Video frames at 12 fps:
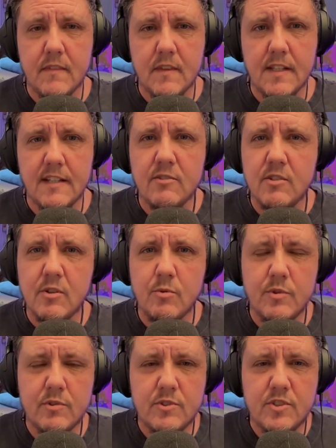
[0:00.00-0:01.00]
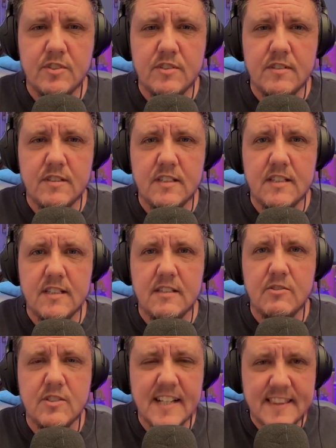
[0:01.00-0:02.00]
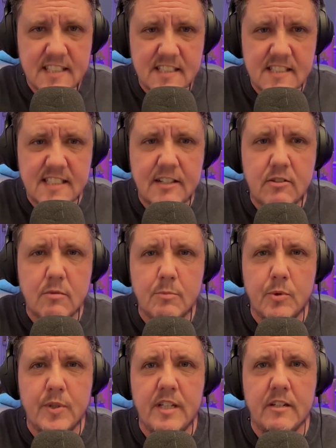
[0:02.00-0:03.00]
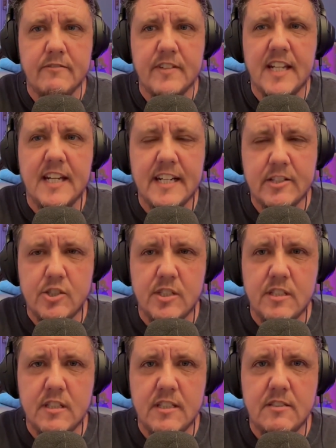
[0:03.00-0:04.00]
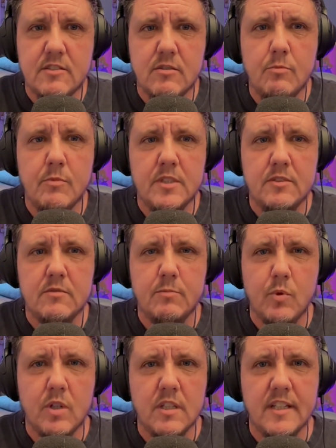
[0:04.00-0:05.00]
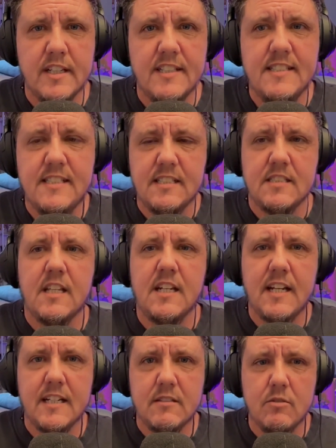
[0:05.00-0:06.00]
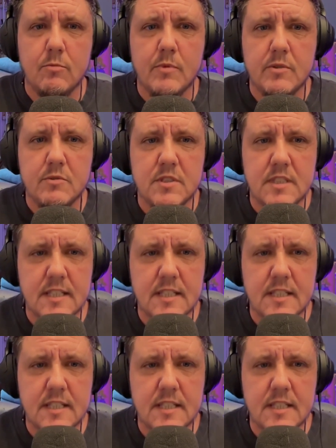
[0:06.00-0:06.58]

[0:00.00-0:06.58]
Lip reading: I don't know, there's not this ceremony of connection. It's so much more like a disconnect almost.